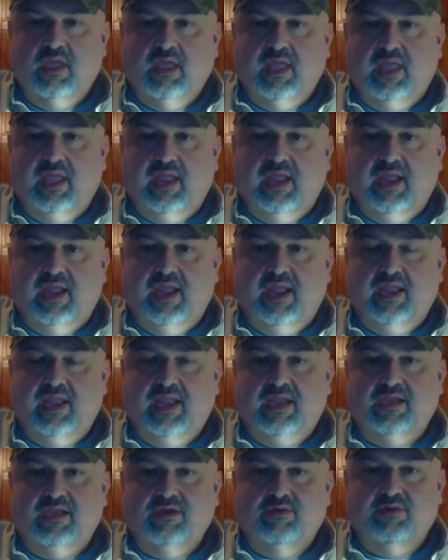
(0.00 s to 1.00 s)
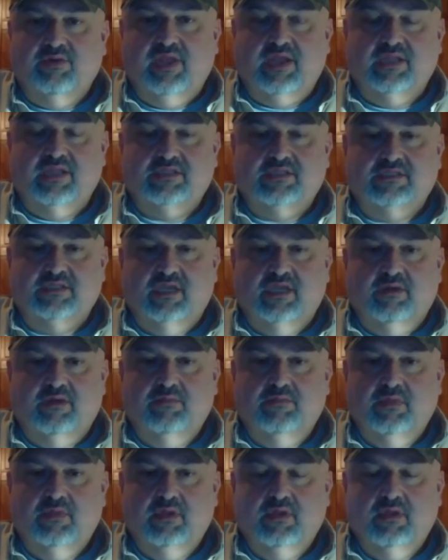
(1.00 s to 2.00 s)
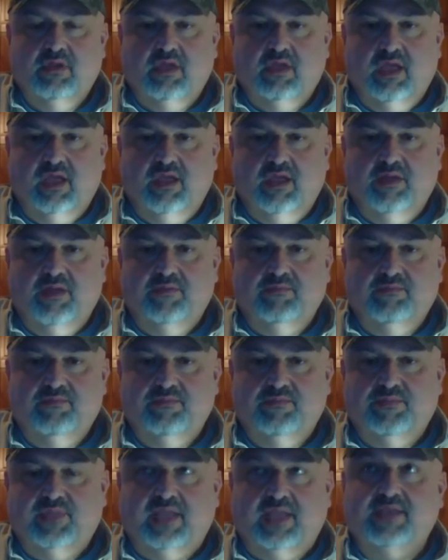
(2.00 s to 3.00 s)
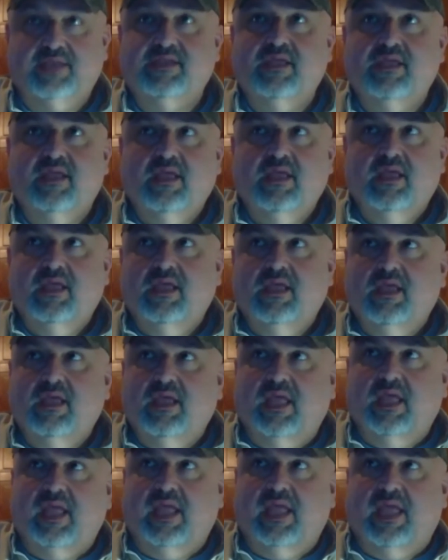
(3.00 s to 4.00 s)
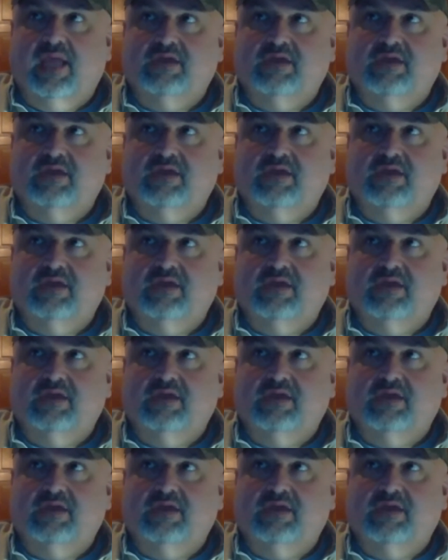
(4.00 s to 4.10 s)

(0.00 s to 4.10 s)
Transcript: And he donated some. That at